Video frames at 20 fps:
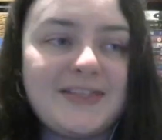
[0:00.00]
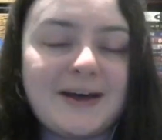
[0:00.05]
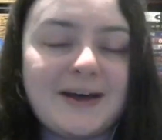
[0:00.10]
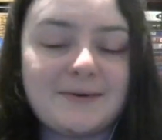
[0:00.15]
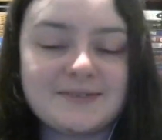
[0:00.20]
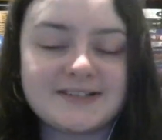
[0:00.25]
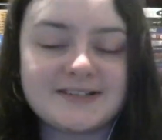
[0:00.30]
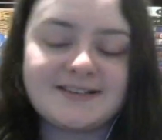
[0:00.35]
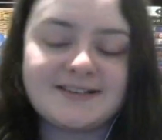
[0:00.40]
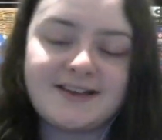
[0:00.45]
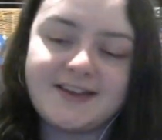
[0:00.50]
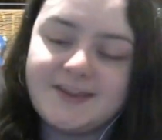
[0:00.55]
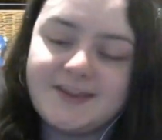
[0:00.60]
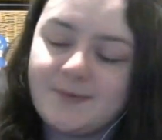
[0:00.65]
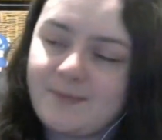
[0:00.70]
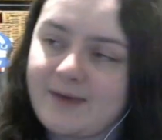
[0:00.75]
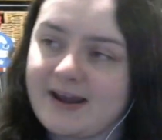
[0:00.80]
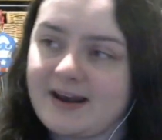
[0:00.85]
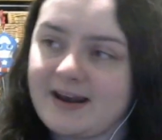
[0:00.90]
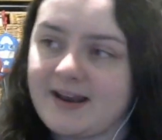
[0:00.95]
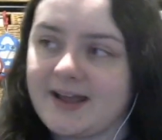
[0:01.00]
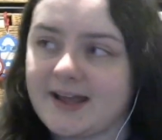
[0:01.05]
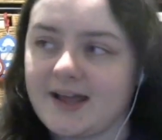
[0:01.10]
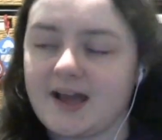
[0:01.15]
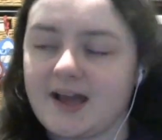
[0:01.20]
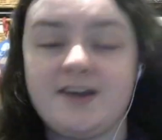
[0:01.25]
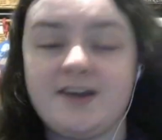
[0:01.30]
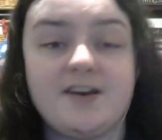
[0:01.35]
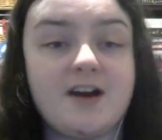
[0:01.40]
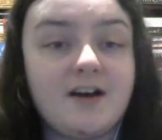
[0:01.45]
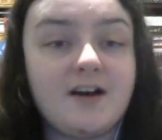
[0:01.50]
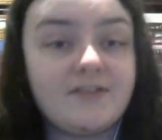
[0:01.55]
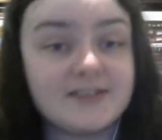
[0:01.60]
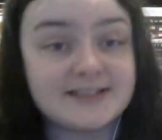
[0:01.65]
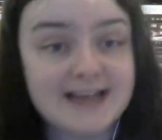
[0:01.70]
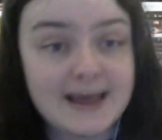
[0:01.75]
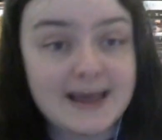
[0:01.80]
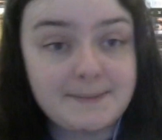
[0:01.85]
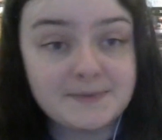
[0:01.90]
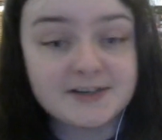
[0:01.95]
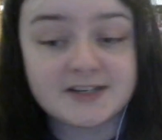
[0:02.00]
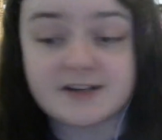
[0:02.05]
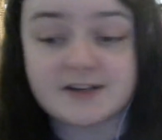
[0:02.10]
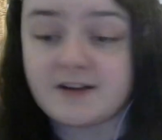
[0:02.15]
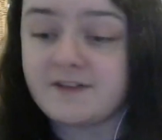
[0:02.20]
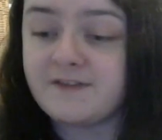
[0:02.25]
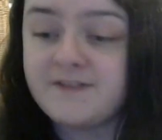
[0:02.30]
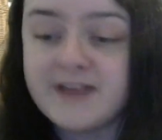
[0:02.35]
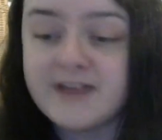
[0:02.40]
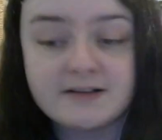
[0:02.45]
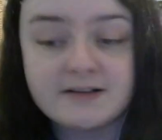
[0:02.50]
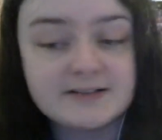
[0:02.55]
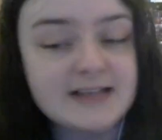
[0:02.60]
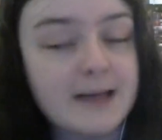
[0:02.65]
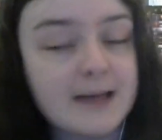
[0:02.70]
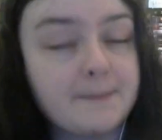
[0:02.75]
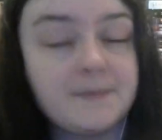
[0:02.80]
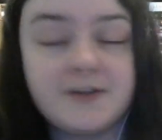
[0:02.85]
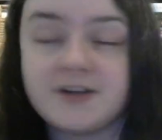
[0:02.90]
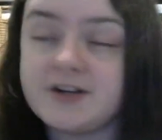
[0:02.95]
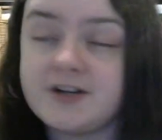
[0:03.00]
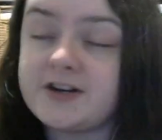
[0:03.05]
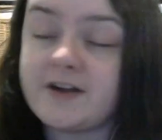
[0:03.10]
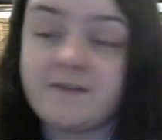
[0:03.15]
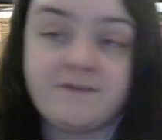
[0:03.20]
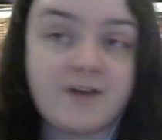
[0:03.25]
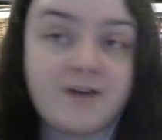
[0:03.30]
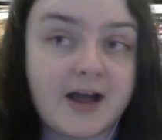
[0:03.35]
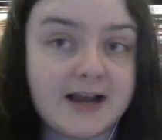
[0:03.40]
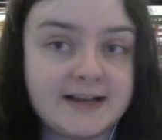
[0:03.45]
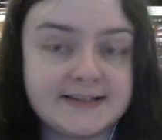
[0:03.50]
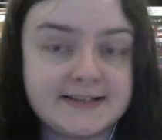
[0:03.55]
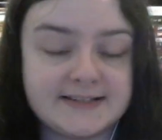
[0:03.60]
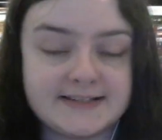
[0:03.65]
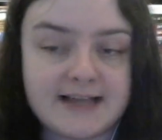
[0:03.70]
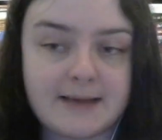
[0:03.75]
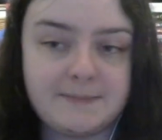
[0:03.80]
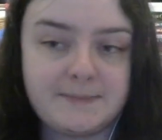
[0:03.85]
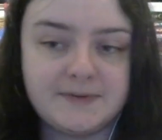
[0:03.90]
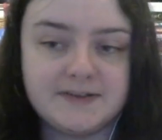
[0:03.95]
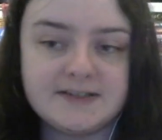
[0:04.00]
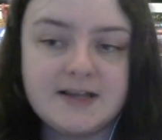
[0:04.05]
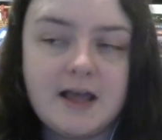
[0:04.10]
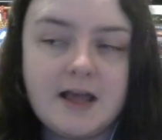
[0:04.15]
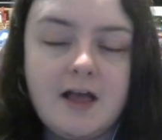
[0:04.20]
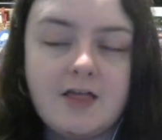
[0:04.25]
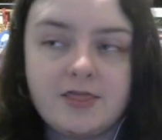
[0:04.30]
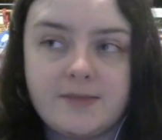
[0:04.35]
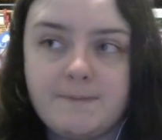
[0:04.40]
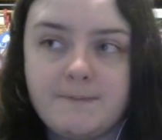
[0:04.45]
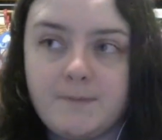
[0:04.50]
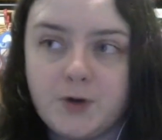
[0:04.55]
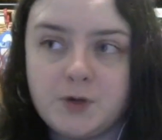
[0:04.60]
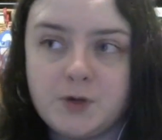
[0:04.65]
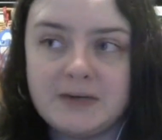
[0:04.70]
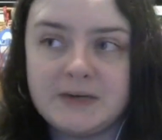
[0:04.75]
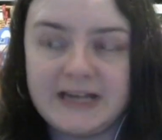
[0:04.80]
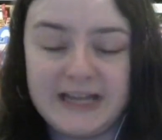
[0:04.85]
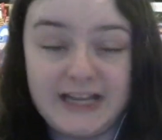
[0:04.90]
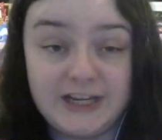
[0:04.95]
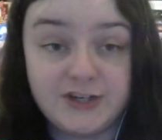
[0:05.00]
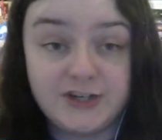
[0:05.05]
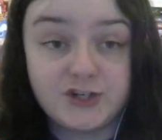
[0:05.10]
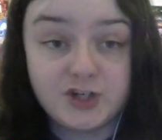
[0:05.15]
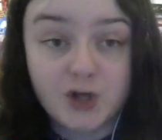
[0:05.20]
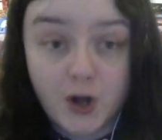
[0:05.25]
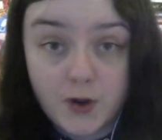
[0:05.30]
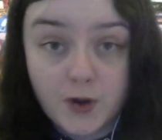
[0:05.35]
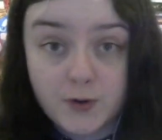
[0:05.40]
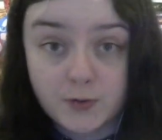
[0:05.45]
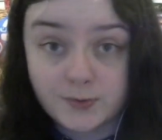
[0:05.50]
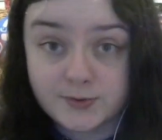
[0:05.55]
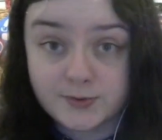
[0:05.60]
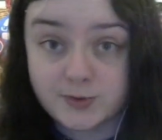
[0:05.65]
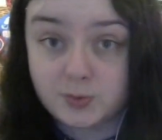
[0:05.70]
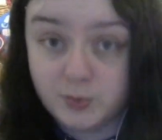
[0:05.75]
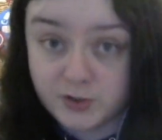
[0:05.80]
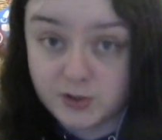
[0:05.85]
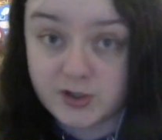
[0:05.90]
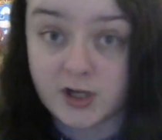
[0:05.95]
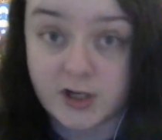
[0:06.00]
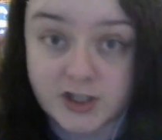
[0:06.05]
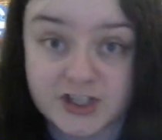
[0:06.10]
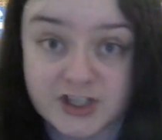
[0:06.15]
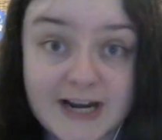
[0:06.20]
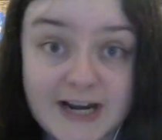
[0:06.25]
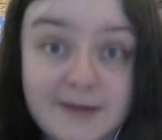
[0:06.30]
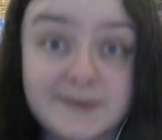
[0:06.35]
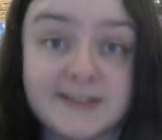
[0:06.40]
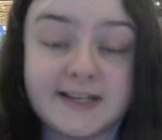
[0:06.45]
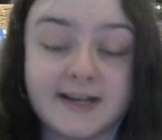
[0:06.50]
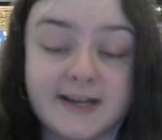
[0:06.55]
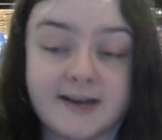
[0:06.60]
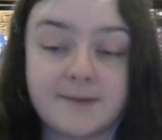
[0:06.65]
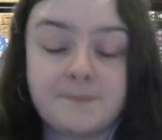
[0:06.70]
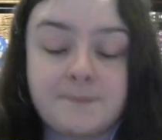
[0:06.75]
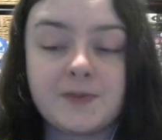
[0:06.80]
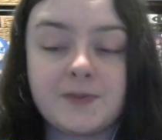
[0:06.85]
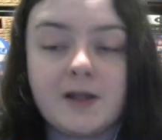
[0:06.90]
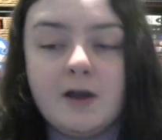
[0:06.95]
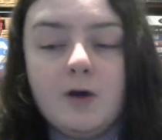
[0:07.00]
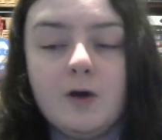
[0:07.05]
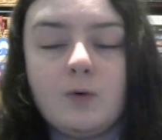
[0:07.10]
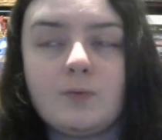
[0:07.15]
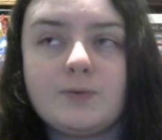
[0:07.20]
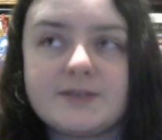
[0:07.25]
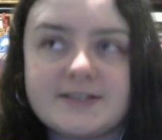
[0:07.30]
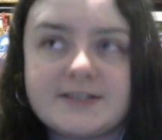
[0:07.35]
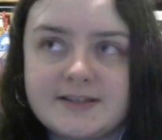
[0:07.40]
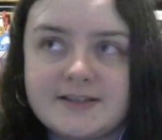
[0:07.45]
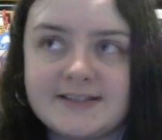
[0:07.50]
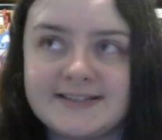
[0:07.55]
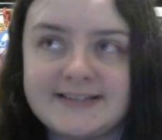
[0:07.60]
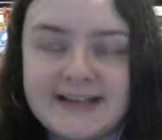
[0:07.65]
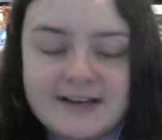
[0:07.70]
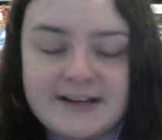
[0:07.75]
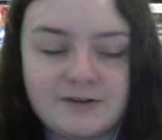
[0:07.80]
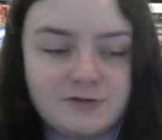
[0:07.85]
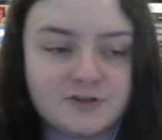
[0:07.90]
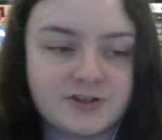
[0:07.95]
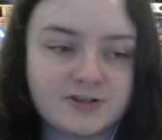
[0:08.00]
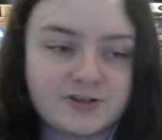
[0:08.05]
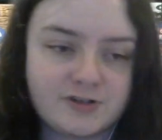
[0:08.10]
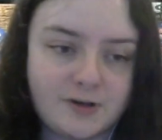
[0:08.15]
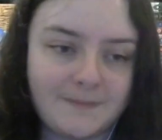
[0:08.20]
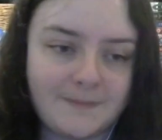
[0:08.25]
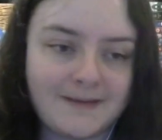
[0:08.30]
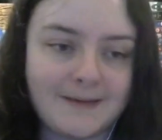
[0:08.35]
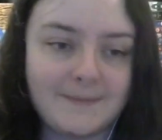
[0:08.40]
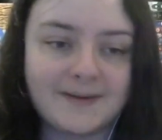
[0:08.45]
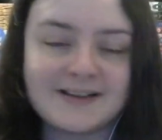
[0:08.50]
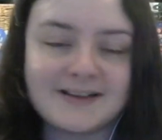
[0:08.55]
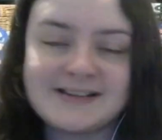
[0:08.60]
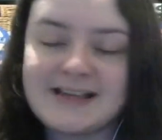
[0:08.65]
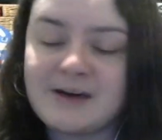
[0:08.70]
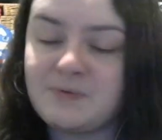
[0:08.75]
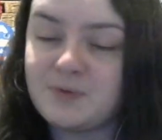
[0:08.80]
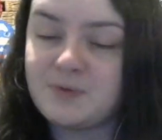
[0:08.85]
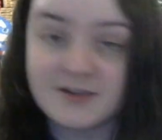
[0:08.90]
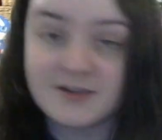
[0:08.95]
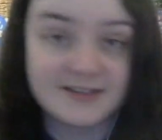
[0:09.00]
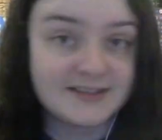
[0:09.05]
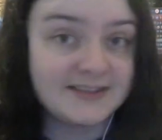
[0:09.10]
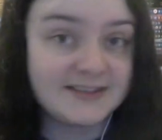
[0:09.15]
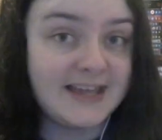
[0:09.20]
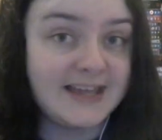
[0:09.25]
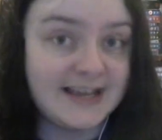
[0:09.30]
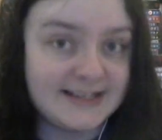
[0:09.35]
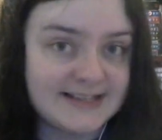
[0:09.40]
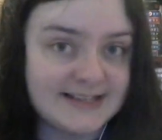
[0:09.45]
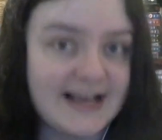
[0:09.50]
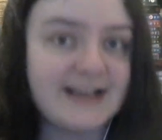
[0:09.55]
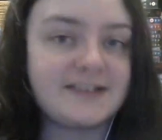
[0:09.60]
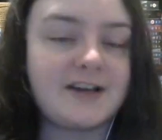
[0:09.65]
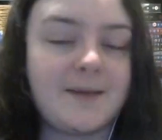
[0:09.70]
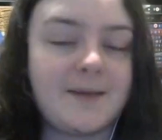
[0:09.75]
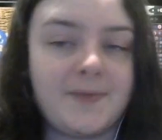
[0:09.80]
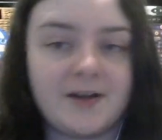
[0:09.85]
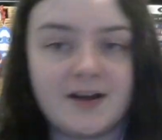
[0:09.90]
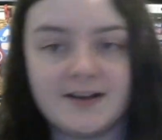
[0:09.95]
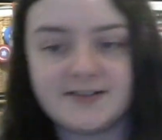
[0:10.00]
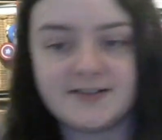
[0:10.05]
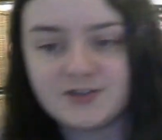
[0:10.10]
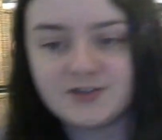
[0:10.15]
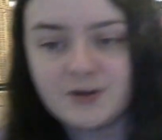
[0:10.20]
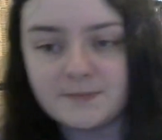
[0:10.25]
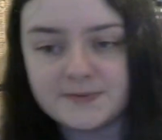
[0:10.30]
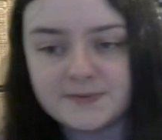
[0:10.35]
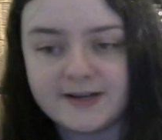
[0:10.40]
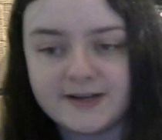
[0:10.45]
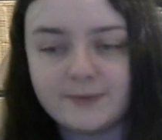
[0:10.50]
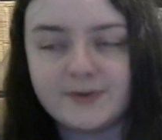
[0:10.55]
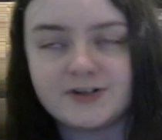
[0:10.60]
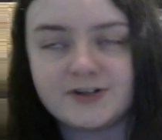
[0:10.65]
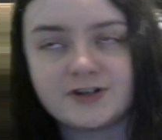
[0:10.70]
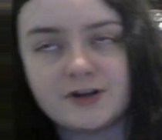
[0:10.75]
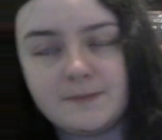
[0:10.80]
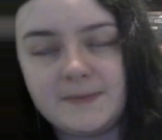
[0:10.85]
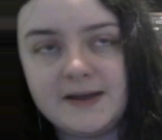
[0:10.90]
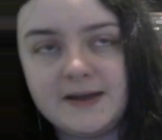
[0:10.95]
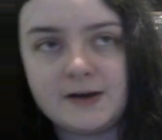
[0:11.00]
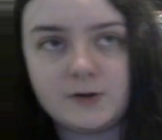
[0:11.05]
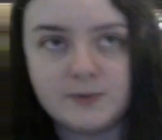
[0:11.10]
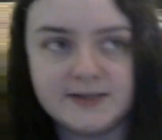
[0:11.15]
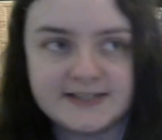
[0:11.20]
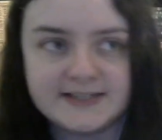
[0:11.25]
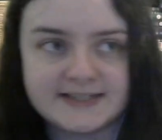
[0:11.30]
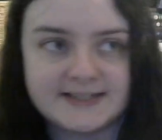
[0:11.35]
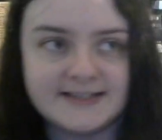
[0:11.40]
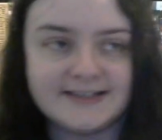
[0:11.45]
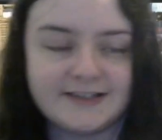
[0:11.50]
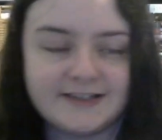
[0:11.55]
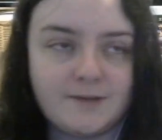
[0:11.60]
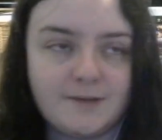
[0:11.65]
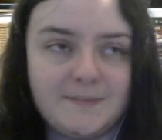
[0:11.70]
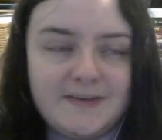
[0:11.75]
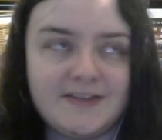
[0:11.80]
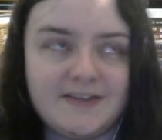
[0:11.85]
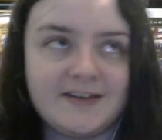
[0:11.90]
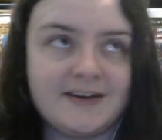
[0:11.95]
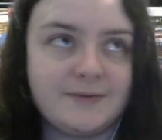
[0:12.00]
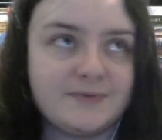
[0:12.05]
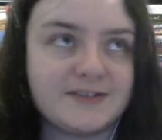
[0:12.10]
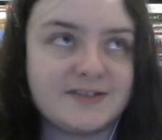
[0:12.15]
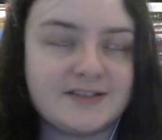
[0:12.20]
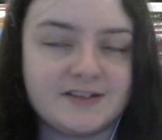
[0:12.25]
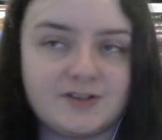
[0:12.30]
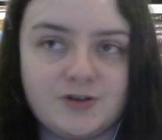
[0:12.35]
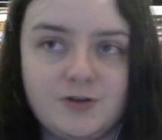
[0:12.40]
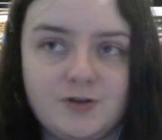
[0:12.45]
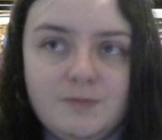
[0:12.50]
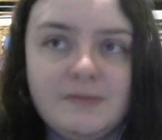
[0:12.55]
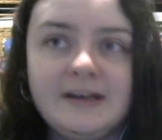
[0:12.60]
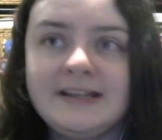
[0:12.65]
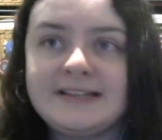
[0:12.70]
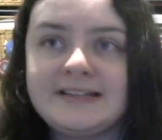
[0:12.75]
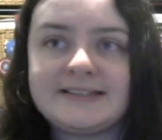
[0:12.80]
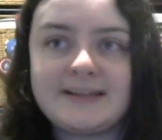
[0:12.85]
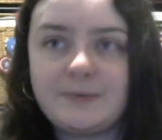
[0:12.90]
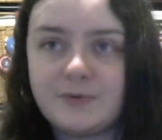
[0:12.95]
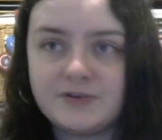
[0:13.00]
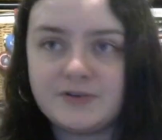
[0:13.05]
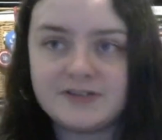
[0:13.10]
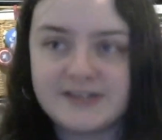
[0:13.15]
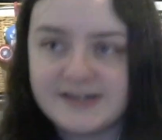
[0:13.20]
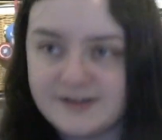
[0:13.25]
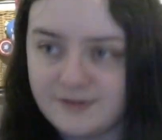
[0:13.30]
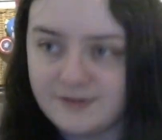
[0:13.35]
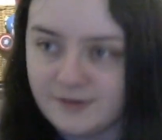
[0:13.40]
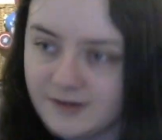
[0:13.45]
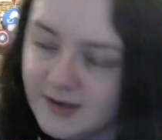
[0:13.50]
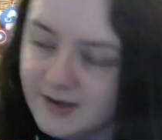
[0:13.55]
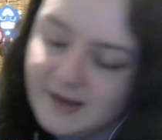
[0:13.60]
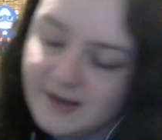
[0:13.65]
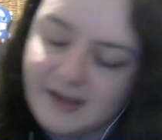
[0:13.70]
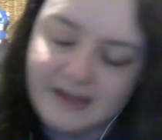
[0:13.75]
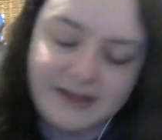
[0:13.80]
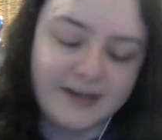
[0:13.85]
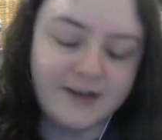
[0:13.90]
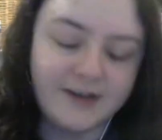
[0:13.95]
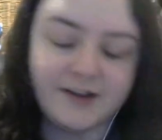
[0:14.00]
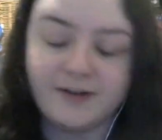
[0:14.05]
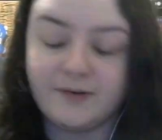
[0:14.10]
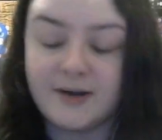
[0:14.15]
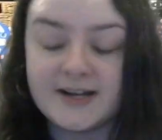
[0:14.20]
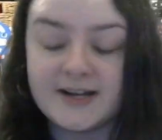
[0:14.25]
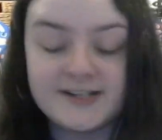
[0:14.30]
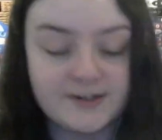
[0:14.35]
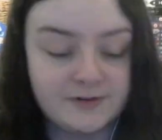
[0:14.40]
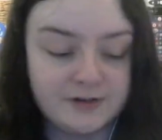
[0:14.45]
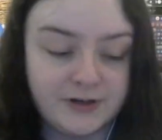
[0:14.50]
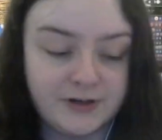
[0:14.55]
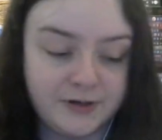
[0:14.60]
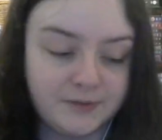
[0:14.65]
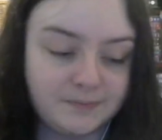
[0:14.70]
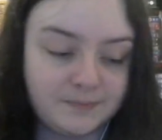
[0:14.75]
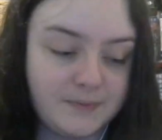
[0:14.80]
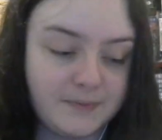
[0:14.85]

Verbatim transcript: but that was a sign that when like enough has happened, enough fear has happened, enough violence has happened, the moment he chose to start shouting was the signal to stop it because that was the exact time the guy stopped it, which could be a coincidence. It could be that it was the two minutes they wanted, or you know, I don't know.